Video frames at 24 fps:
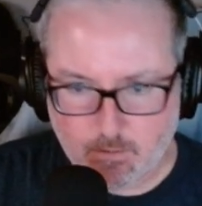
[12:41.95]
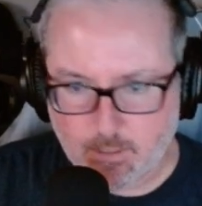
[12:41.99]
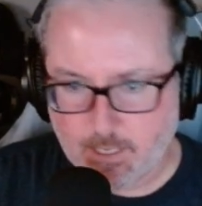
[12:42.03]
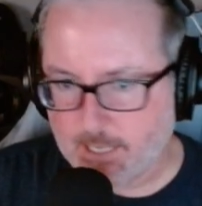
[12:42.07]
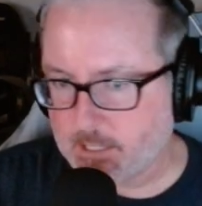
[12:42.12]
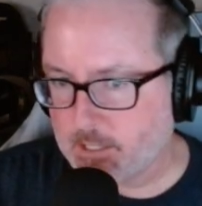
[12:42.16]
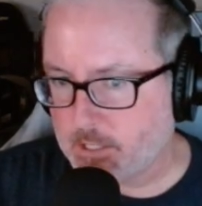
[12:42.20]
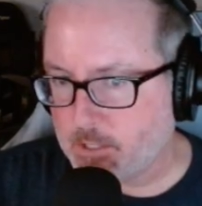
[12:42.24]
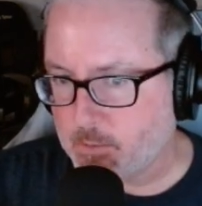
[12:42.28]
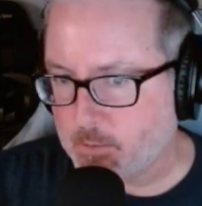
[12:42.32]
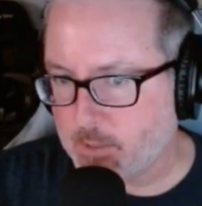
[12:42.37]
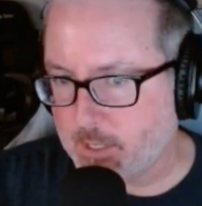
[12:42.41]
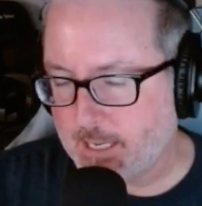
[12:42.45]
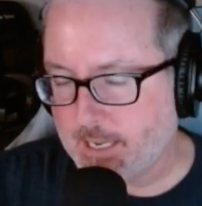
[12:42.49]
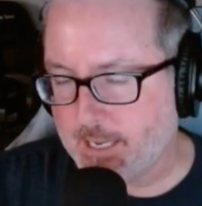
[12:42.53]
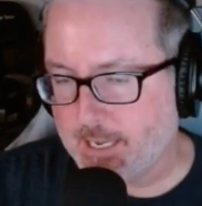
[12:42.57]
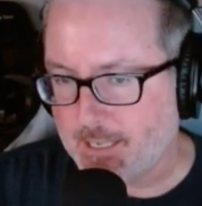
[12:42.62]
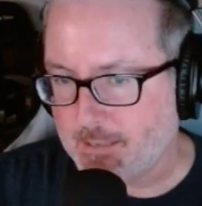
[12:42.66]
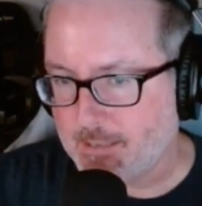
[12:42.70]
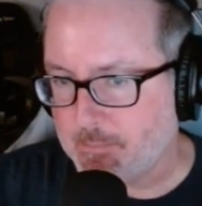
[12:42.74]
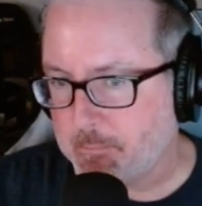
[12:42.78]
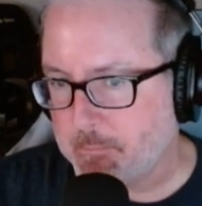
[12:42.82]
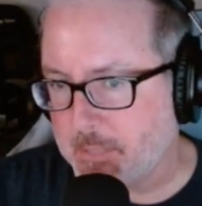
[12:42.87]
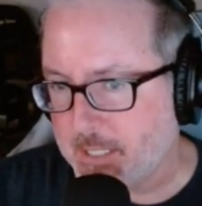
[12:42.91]
Actually, you
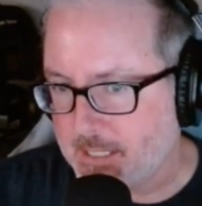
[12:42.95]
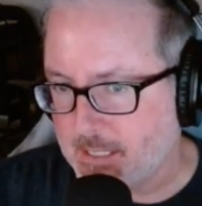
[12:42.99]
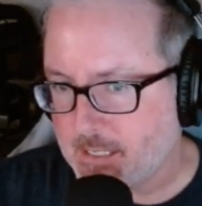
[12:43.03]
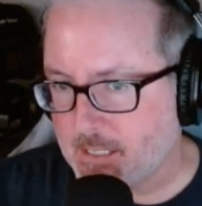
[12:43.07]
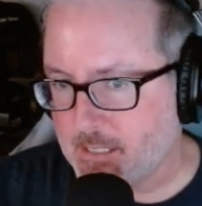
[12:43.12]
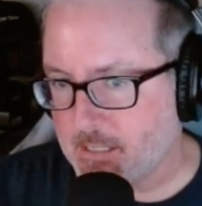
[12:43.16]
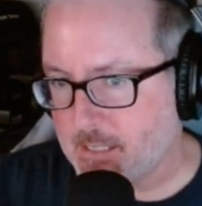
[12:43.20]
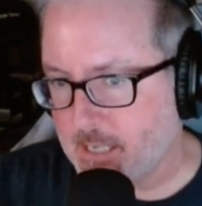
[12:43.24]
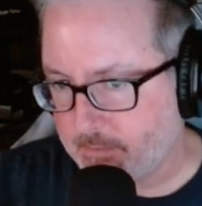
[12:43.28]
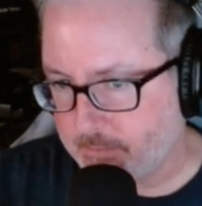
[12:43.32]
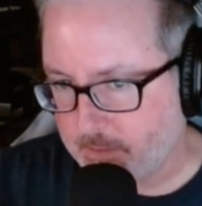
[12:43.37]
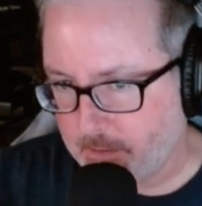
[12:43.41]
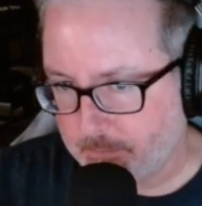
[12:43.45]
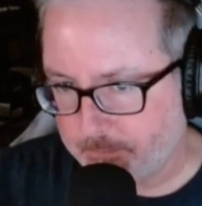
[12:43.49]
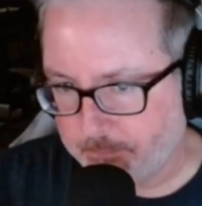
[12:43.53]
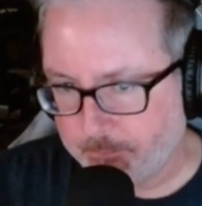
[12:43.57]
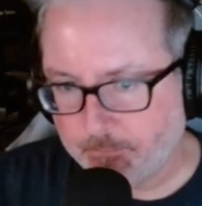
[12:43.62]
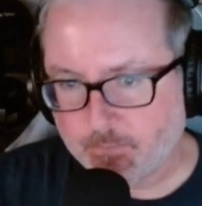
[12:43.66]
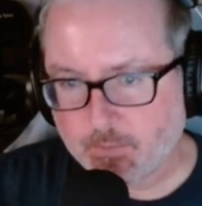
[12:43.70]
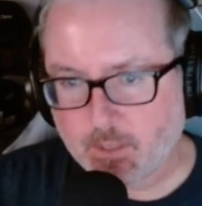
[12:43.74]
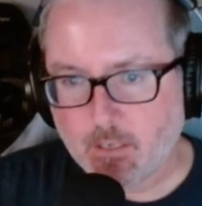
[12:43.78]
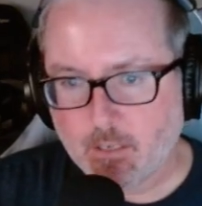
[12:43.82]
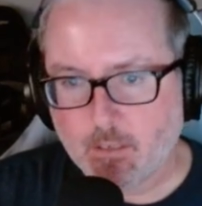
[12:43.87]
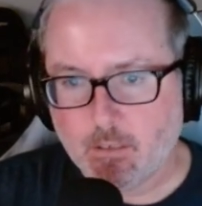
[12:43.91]
can't be seven
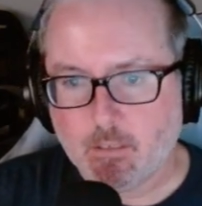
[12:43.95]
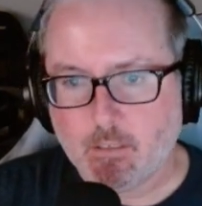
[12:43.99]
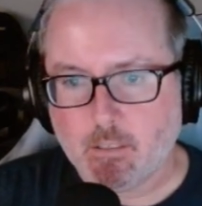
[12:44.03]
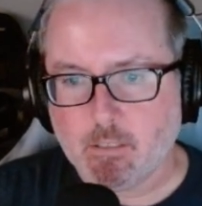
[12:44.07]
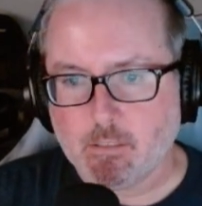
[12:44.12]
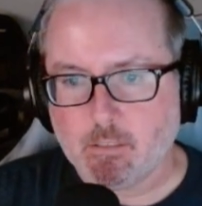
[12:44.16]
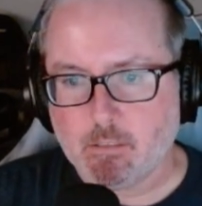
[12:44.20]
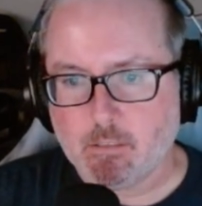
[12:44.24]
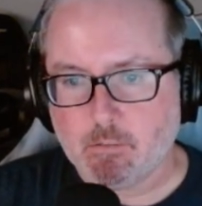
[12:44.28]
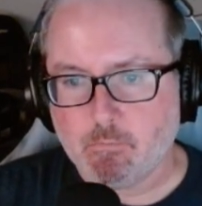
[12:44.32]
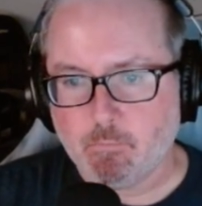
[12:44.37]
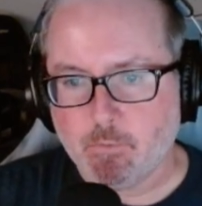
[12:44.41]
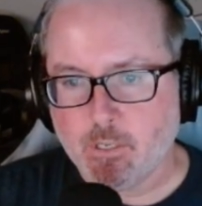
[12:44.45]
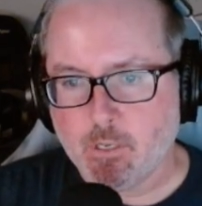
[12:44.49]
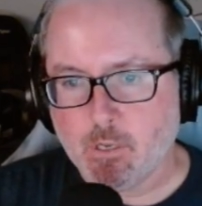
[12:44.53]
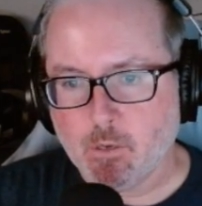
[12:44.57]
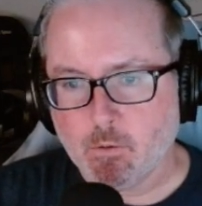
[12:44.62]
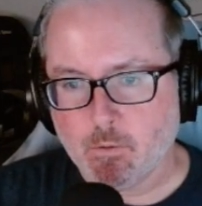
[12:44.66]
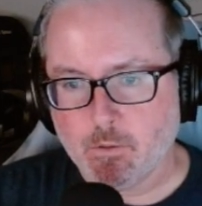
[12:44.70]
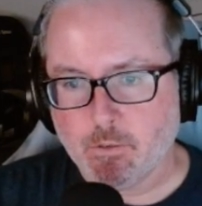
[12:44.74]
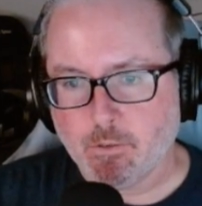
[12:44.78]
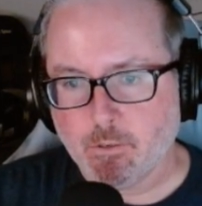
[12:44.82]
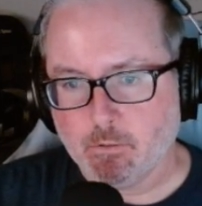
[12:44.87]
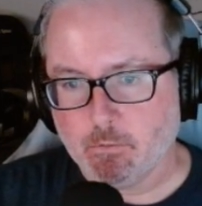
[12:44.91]
because we
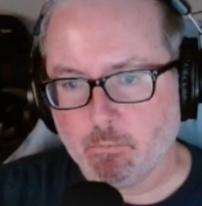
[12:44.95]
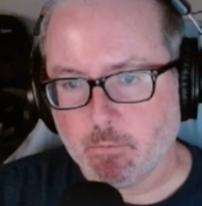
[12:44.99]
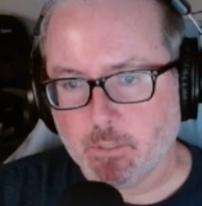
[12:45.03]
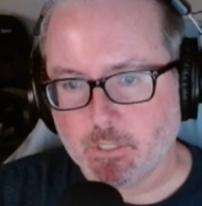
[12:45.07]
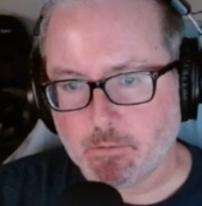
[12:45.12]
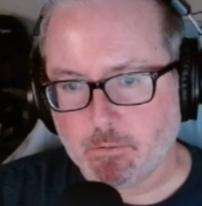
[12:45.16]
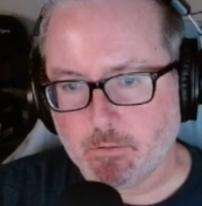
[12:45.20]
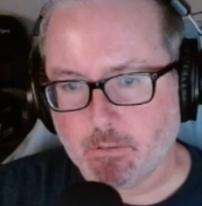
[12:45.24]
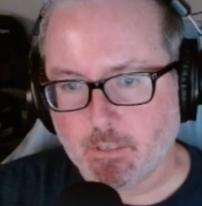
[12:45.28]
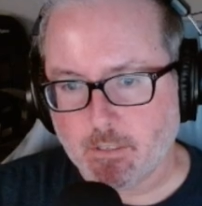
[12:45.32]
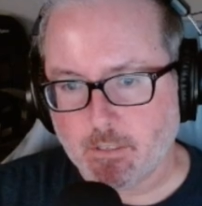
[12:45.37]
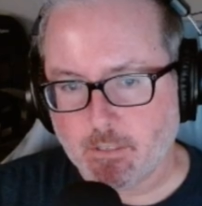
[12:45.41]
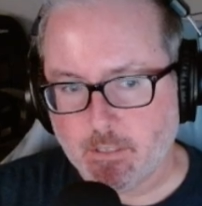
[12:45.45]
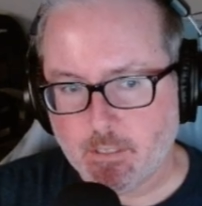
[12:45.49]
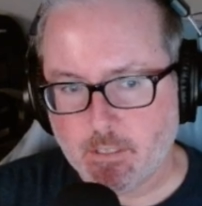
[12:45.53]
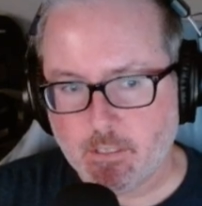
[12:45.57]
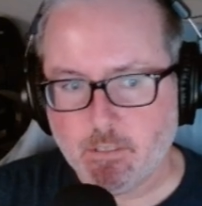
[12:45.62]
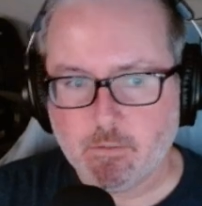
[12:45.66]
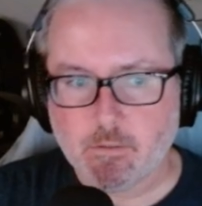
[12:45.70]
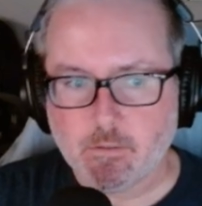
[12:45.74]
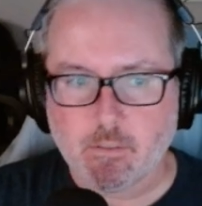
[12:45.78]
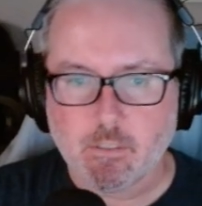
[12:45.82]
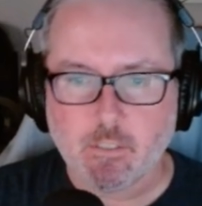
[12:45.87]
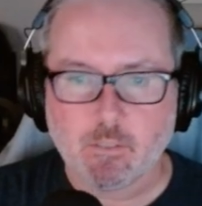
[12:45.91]
know the German Whisper
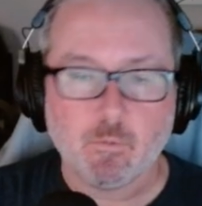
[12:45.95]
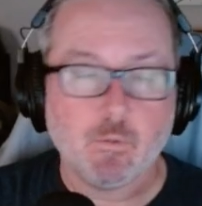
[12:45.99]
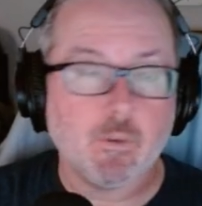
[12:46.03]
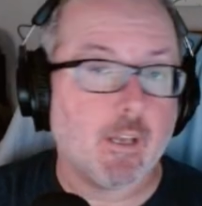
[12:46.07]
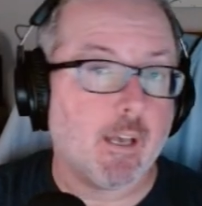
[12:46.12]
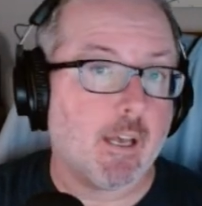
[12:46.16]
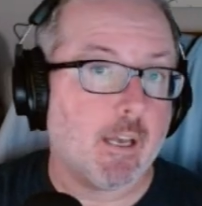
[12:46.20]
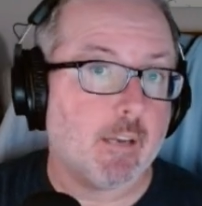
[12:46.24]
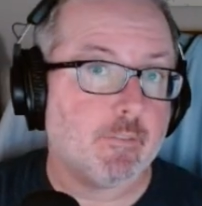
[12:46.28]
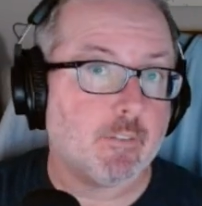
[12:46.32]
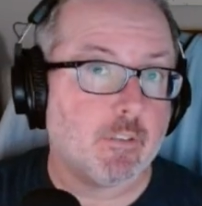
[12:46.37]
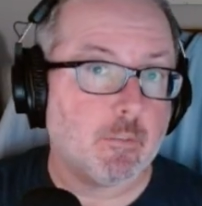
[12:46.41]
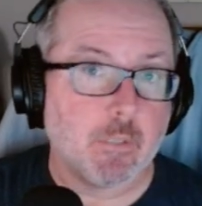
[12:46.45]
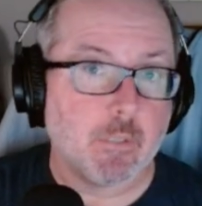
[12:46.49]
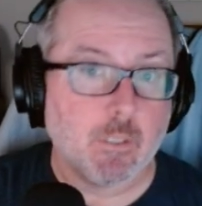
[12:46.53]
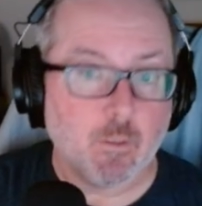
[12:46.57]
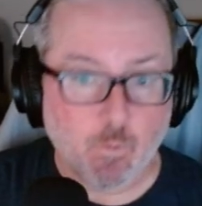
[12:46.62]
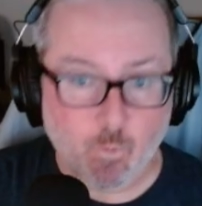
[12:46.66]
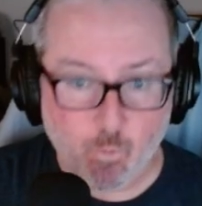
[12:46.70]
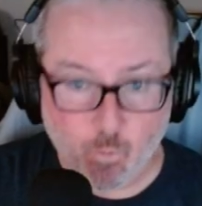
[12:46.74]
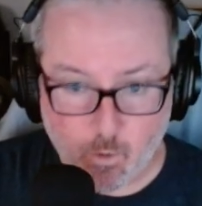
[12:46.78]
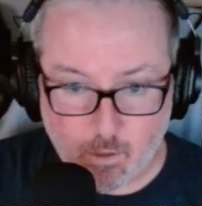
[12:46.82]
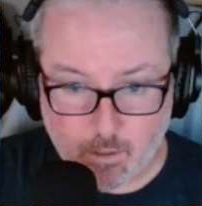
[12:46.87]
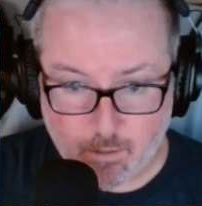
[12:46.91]
continues. This would have to be a
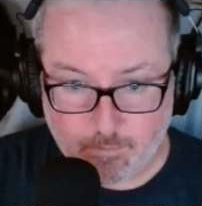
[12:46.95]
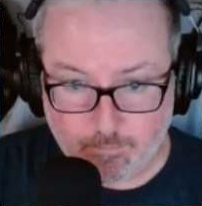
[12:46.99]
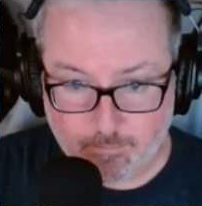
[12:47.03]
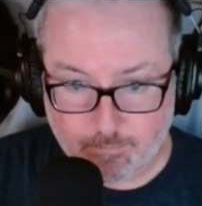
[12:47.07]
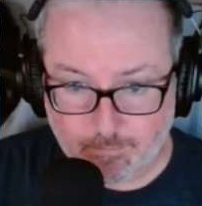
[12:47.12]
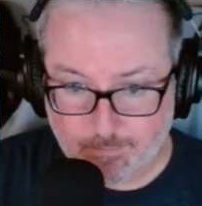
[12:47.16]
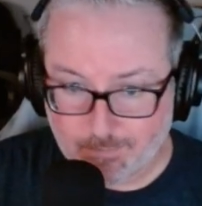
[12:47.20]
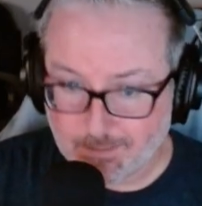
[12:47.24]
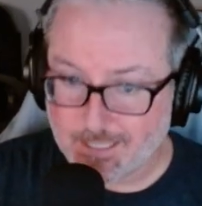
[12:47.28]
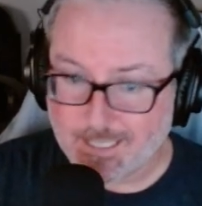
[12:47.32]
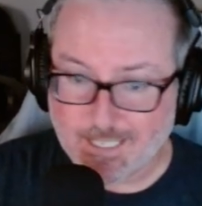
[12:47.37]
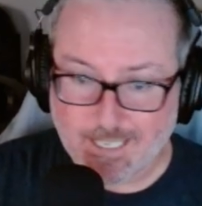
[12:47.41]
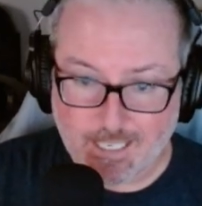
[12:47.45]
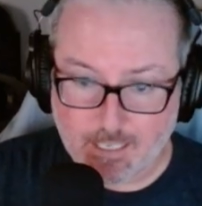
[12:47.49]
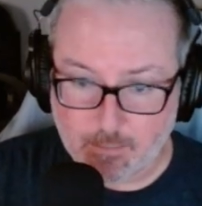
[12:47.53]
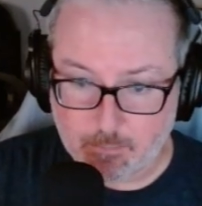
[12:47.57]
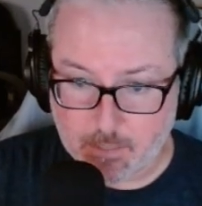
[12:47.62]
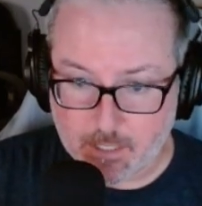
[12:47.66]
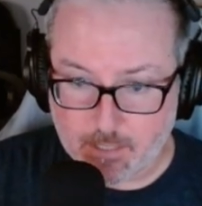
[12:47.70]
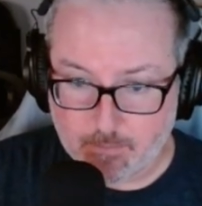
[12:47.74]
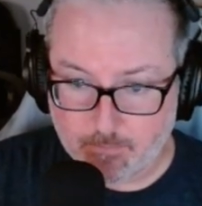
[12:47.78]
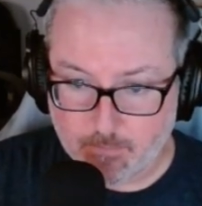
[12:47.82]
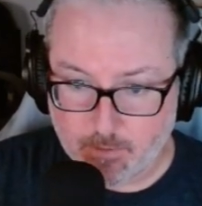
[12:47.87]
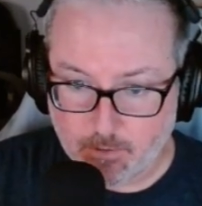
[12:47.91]
one. Can't
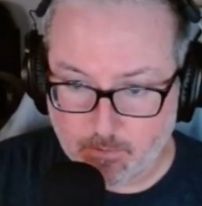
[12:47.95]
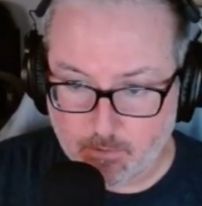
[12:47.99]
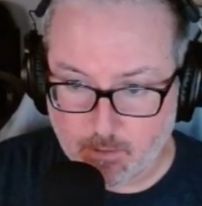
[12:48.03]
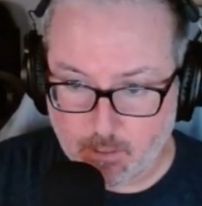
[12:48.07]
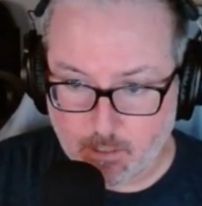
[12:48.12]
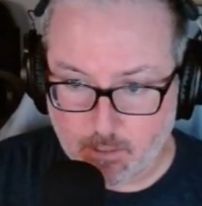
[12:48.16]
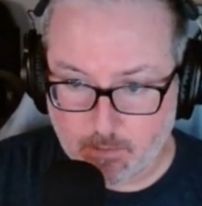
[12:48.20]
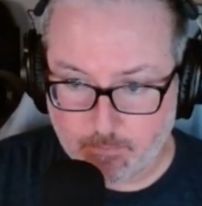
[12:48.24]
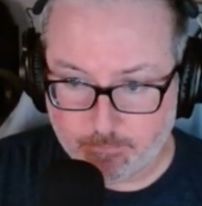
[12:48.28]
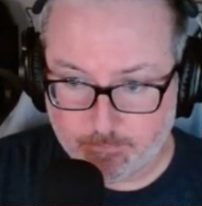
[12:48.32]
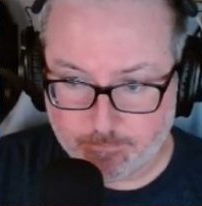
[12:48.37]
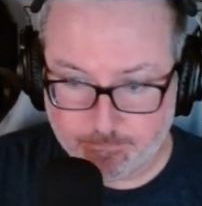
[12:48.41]
be. You're nine